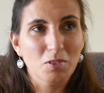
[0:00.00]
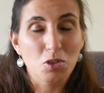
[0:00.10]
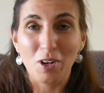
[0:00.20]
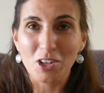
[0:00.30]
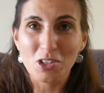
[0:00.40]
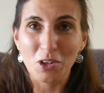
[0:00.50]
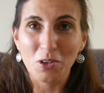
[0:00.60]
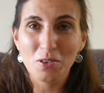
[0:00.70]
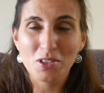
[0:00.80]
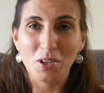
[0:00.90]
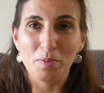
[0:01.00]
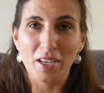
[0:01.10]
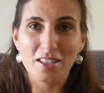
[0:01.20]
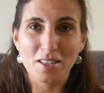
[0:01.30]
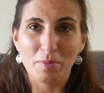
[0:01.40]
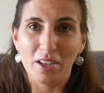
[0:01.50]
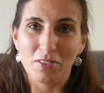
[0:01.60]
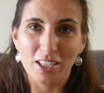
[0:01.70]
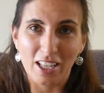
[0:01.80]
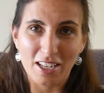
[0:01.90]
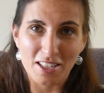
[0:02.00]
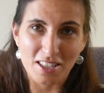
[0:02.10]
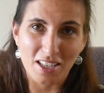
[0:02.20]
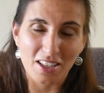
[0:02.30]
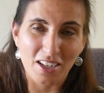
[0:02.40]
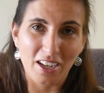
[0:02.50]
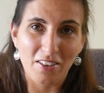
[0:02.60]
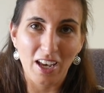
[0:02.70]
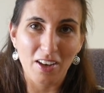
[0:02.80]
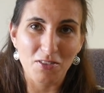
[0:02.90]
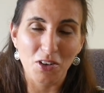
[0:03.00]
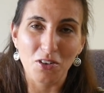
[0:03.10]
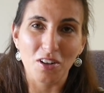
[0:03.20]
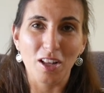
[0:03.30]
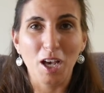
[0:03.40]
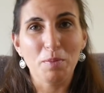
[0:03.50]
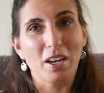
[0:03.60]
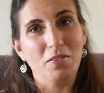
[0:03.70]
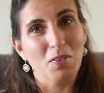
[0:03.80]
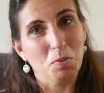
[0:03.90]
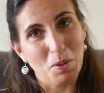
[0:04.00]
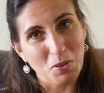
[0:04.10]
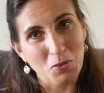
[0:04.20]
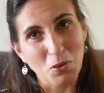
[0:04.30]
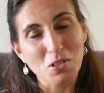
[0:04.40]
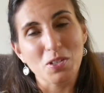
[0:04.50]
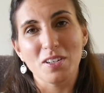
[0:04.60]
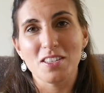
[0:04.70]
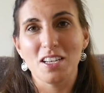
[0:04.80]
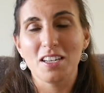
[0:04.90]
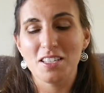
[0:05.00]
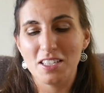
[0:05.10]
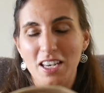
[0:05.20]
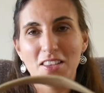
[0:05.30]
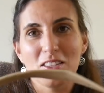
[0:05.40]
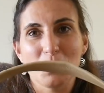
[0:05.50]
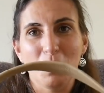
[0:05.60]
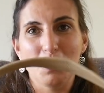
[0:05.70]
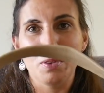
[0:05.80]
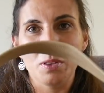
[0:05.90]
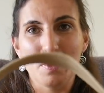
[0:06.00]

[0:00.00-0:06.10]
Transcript: truck show, so I met some lovely ladies there that I have known online but I've never met before, so I decided to take this one with